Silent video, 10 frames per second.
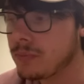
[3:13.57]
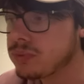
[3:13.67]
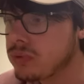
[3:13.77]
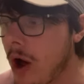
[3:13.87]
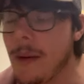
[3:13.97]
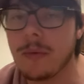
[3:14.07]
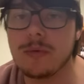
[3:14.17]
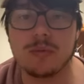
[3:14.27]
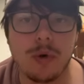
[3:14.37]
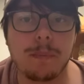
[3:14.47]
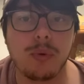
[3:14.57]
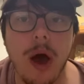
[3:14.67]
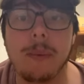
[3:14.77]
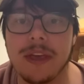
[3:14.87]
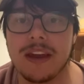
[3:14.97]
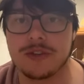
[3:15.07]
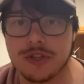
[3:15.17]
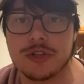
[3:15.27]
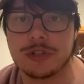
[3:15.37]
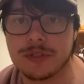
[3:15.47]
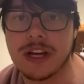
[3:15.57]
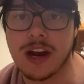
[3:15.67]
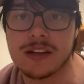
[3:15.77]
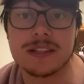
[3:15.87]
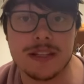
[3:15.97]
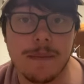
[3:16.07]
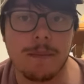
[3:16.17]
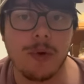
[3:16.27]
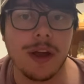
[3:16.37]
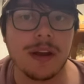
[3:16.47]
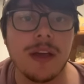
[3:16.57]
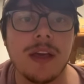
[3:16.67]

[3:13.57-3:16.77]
pro will probably get his jersey retired at some point.